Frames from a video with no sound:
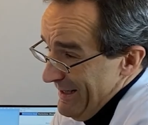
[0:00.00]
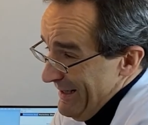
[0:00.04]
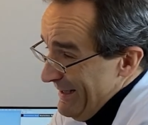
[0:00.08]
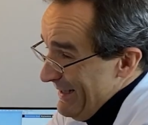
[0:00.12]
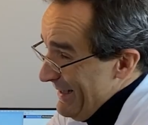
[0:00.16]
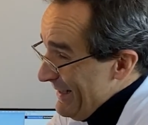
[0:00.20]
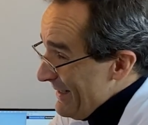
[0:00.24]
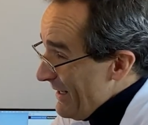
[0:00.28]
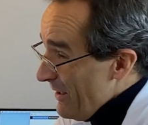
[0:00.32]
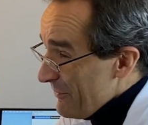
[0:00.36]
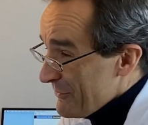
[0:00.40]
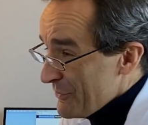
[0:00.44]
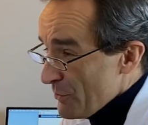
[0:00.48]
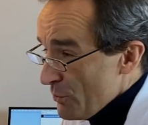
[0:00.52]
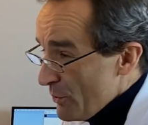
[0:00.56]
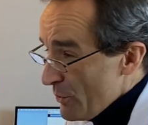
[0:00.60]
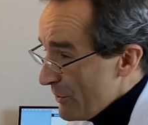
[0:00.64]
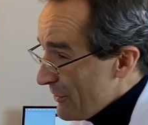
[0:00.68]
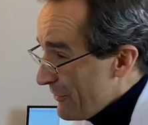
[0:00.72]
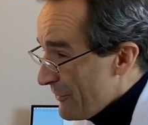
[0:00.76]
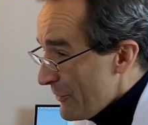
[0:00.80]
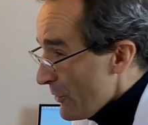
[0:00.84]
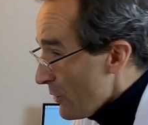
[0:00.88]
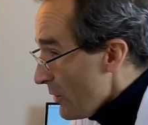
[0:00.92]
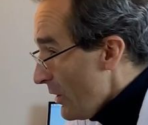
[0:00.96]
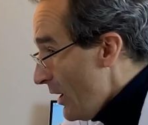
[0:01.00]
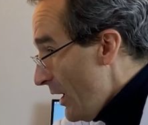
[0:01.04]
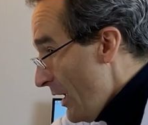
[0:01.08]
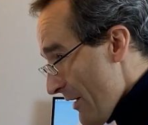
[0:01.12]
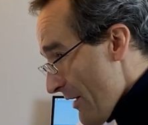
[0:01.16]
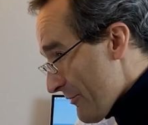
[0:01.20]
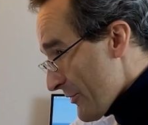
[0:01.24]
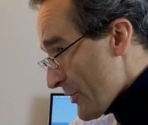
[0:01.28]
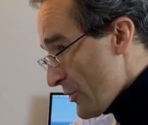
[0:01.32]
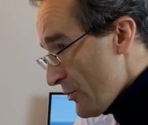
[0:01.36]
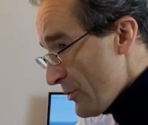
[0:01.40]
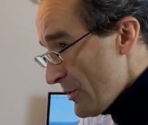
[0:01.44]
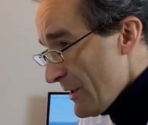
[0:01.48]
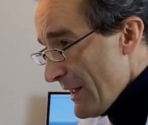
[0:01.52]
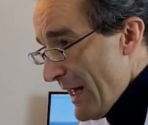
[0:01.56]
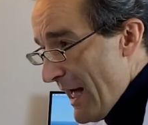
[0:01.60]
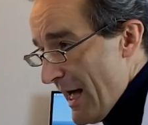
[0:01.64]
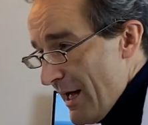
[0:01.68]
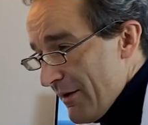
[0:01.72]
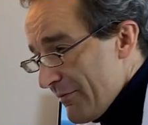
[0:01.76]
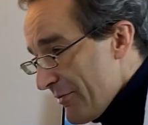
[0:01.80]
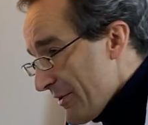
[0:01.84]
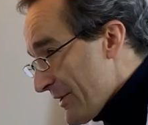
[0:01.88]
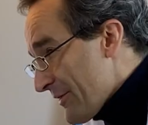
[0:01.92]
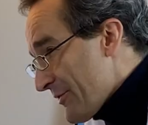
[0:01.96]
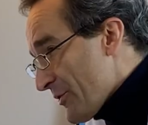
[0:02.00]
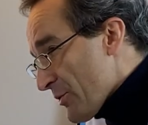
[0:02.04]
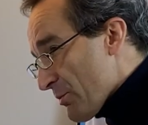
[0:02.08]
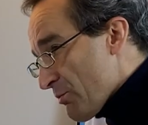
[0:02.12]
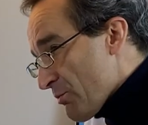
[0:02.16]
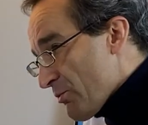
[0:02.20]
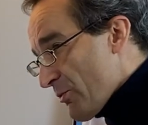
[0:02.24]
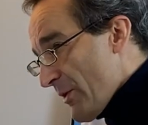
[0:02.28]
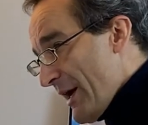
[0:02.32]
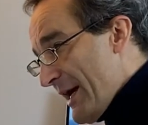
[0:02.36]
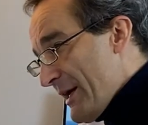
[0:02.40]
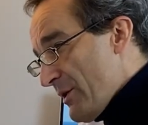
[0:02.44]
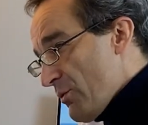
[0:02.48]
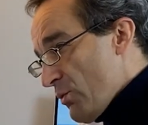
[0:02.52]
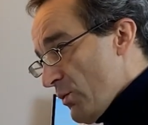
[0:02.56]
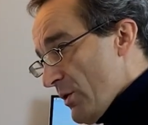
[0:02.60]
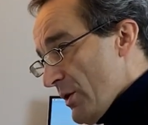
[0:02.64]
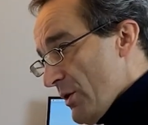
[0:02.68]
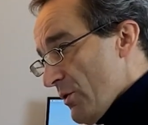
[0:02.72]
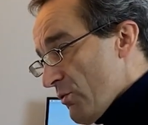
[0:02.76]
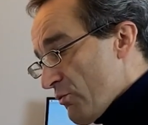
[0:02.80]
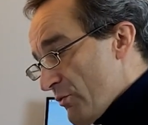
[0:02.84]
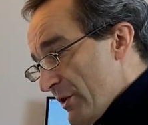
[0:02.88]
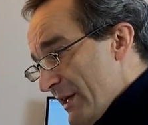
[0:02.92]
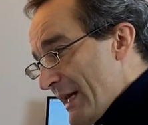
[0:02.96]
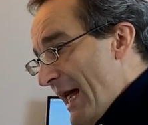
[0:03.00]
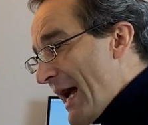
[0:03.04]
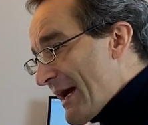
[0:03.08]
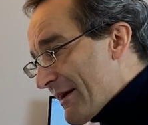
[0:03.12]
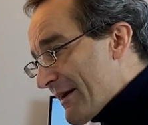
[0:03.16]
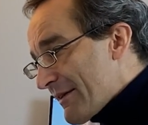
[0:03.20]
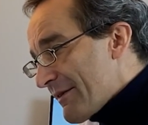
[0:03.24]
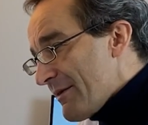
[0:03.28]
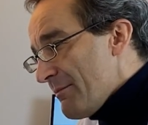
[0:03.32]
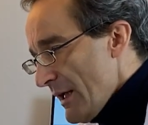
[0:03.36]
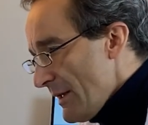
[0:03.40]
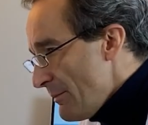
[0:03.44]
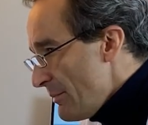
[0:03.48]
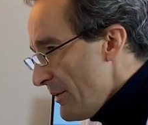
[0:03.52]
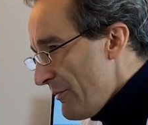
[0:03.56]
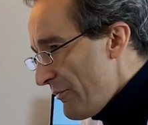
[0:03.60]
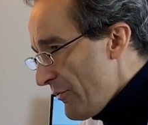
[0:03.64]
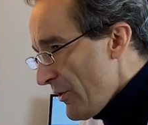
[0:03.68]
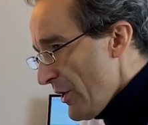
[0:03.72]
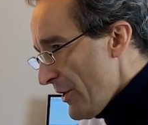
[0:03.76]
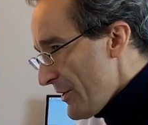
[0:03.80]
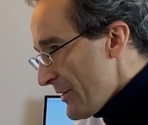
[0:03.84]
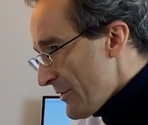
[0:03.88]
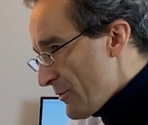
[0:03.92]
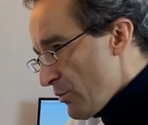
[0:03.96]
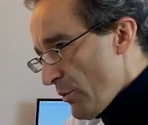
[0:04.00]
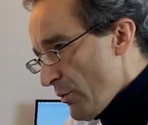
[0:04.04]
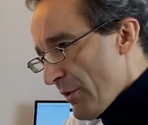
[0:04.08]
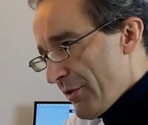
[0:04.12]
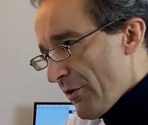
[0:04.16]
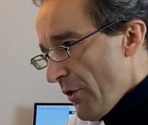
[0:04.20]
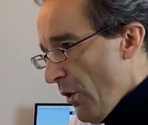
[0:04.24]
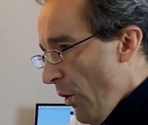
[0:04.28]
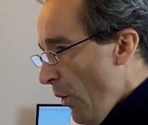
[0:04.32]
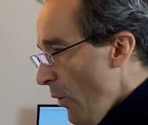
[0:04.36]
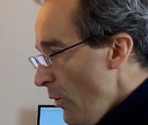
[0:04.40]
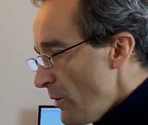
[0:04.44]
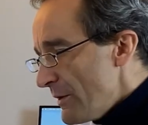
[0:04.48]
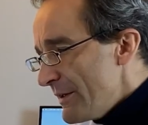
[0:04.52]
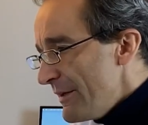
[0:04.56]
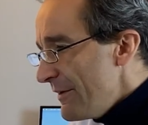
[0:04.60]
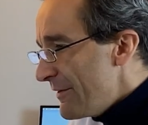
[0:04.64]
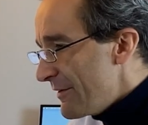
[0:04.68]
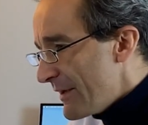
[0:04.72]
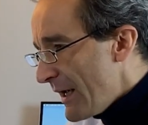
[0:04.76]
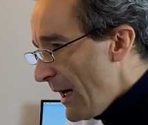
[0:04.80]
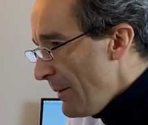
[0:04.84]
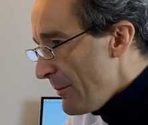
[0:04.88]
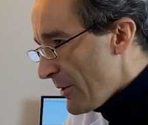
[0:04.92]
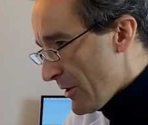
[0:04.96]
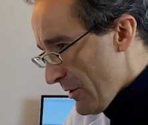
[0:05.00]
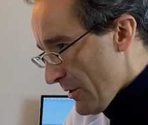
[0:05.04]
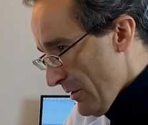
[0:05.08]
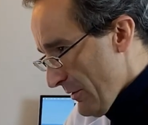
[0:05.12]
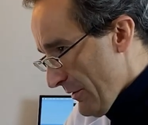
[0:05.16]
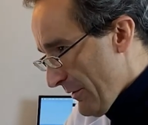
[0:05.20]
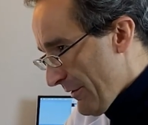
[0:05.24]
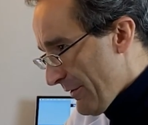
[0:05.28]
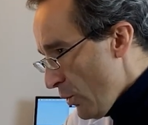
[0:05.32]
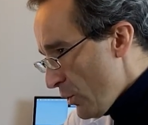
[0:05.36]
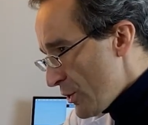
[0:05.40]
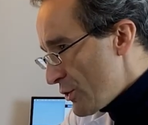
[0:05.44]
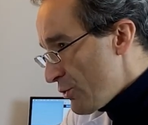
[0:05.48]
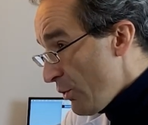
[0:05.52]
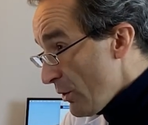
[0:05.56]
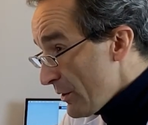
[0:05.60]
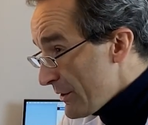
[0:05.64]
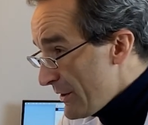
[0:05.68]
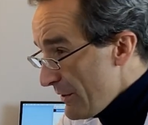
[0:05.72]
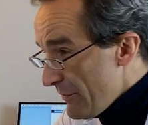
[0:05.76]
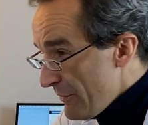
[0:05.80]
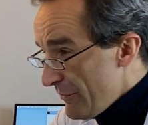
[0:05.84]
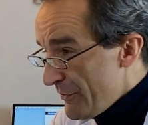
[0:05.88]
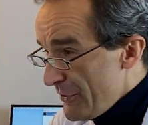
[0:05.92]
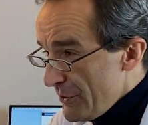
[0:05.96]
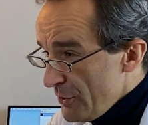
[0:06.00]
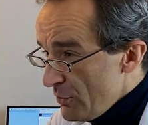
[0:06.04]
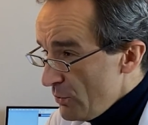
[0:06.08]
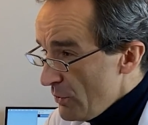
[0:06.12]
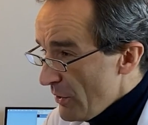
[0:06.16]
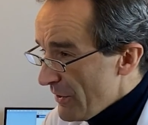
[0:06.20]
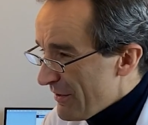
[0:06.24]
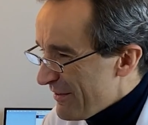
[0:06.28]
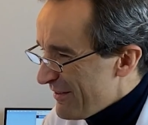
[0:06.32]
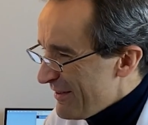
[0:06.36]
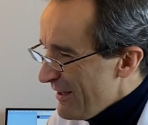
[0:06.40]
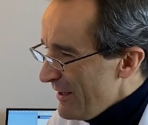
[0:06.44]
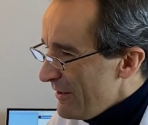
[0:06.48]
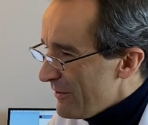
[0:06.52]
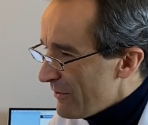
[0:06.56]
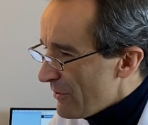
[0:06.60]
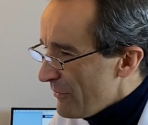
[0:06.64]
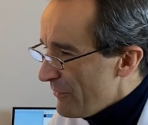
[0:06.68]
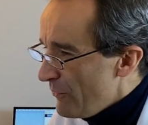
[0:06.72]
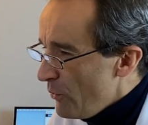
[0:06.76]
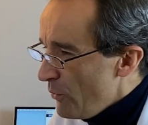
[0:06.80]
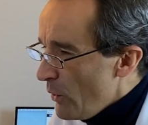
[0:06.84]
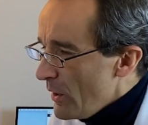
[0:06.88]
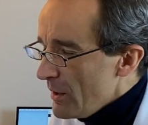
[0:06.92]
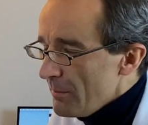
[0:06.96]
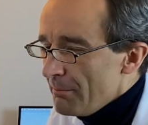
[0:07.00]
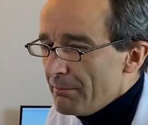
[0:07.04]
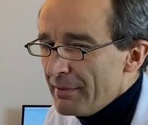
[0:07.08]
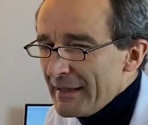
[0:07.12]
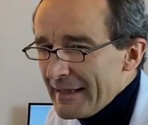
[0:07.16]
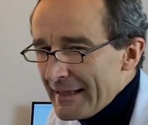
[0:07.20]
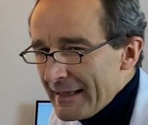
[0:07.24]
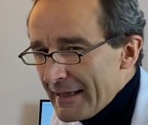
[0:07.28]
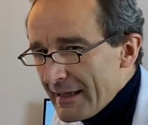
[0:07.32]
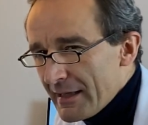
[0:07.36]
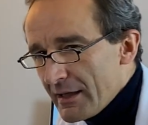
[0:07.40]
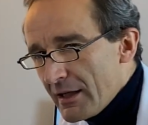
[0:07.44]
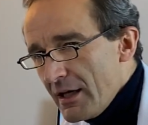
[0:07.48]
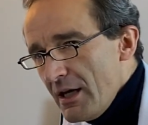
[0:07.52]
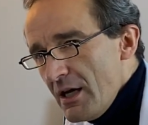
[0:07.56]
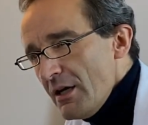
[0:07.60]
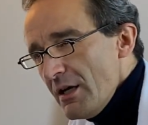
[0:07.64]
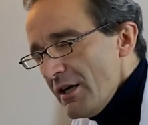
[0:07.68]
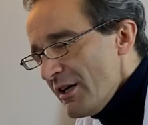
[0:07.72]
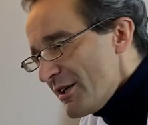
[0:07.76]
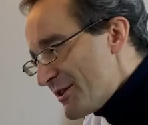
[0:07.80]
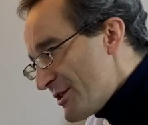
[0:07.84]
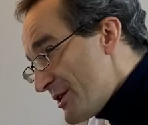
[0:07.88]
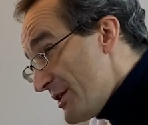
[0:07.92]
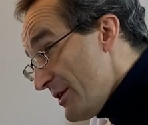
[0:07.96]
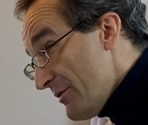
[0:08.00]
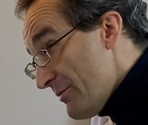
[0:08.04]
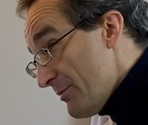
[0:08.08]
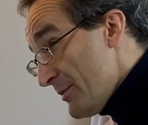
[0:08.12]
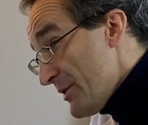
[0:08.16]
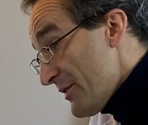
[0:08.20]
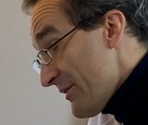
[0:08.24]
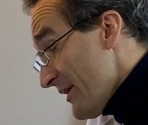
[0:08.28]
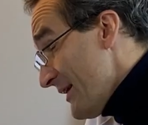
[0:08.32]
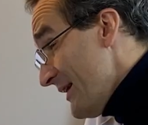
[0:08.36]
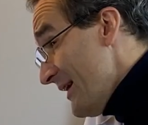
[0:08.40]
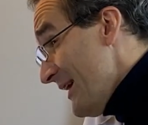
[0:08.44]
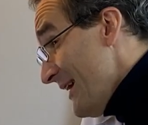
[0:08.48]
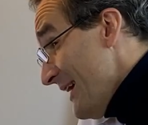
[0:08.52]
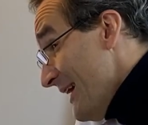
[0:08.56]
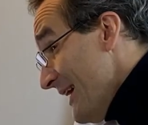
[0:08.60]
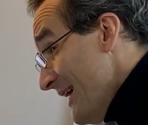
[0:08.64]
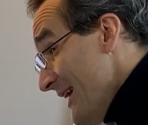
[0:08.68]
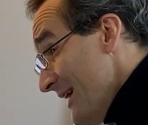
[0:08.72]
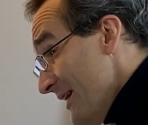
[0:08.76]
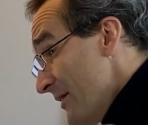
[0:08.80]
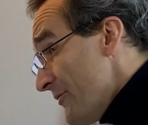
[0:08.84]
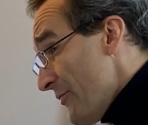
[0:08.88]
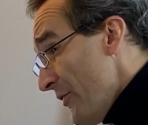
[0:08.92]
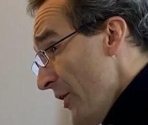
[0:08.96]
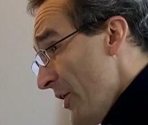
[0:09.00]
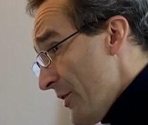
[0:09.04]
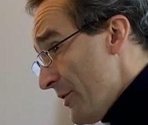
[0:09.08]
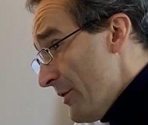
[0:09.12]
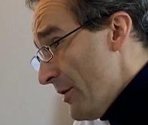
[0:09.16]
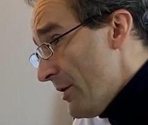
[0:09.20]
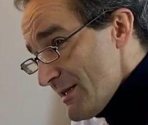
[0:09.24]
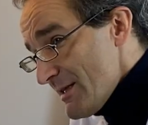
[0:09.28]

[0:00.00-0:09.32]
And afterwards you'll have a good laugh as your brain will relax and be flooded with all these chemicals, which will give you a sense of well-being, achievement and fun.